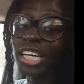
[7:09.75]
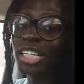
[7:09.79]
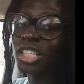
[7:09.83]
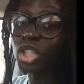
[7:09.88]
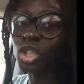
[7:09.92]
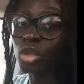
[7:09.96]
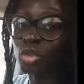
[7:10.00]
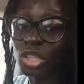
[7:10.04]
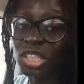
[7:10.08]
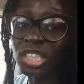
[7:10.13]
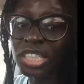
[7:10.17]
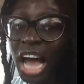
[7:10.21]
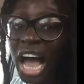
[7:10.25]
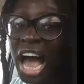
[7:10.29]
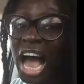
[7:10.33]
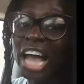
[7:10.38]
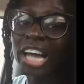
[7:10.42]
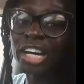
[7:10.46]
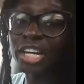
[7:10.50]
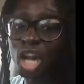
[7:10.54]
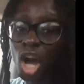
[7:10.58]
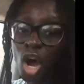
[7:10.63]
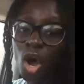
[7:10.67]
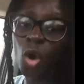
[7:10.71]
As soon as
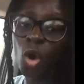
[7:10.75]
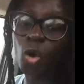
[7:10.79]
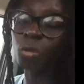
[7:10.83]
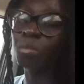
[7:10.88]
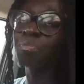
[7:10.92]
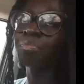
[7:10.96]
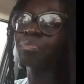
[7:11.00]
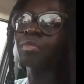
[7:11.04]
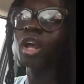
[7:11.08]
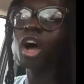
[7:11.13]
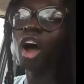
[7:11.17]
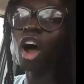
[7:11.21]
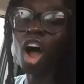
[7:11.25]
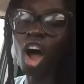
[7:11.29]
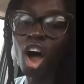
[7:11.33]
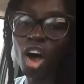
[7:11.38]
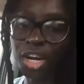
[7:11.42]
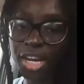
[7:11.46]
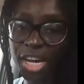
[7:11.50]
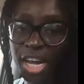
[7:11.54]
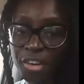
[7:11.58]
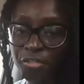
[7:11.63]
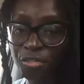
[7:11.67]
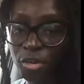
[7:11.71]
I know all
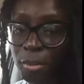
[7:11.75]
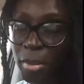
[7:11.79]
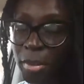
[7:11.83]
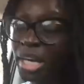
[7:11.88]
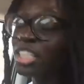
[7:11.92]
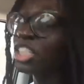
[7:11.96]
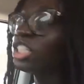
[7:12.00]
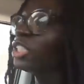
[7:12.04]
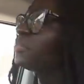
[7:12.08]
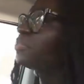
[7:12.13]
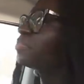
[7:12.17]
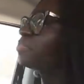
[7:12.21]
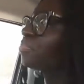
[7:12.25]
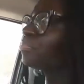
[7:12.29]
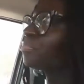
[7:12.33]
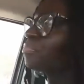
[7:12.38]
the information,